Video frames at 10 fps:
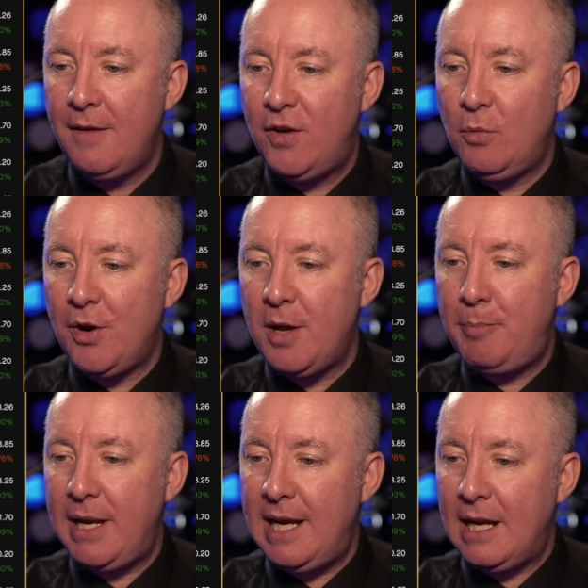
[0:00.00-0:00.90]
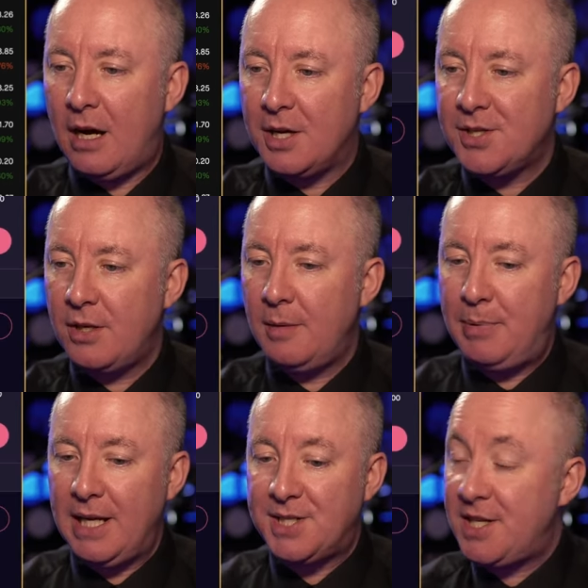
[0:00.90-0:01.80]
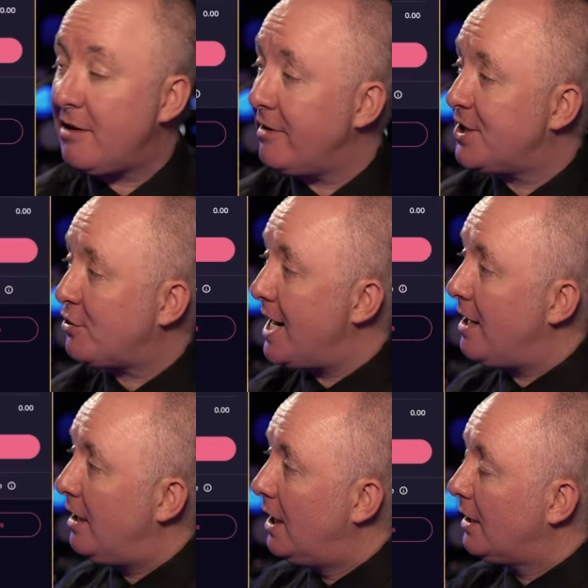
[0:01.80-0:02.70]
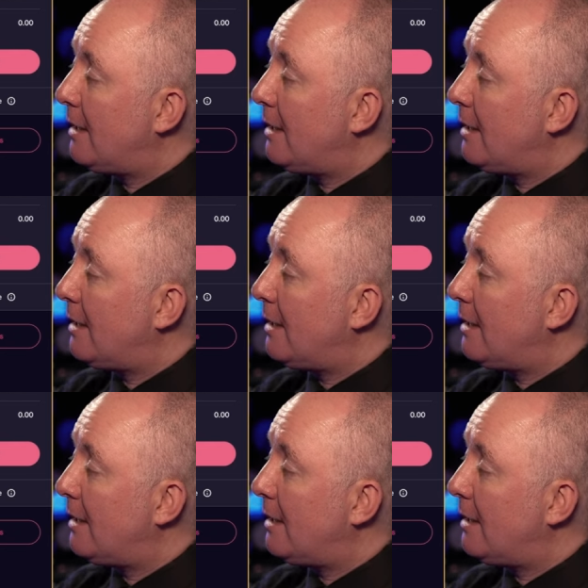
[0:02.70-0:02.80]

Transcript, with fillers: If you want to be, be a serious trader,